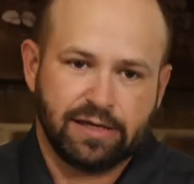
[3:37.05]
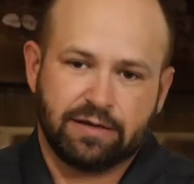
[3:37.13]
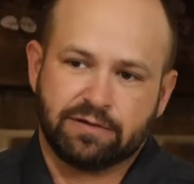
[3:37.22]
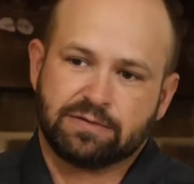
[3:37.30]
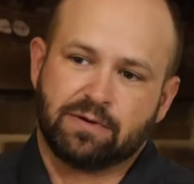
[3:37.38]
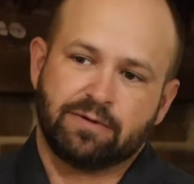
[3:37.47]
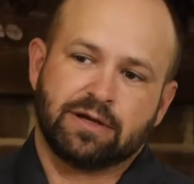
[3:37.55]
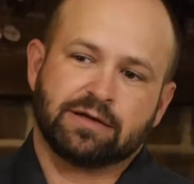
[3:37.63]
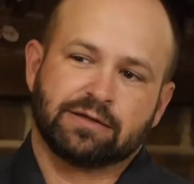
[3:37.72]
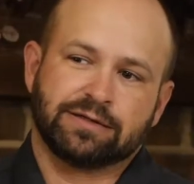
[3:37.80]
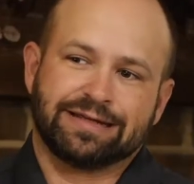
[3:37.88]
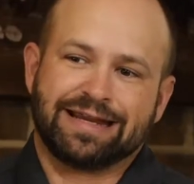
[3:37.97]
It was what we
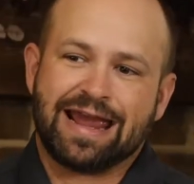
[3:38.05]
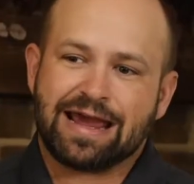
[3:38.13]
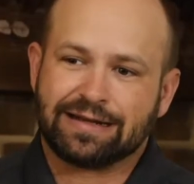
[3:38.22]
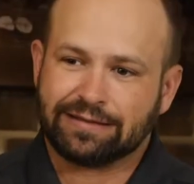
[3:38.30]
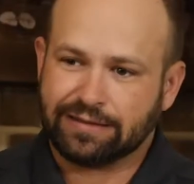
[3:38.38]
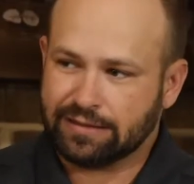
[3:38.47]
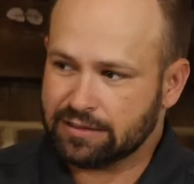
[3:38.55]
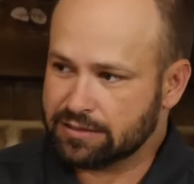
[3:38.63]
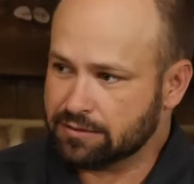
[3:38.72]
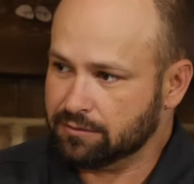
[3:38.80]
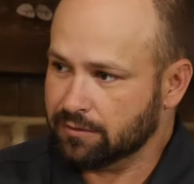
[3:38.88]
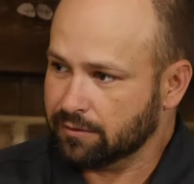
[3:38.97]
called a catalytic
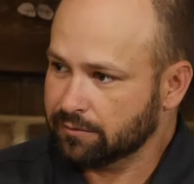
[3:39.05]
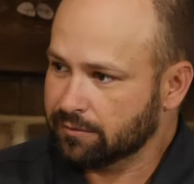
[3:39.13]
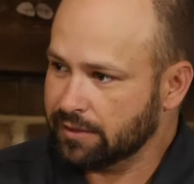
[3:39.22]
school.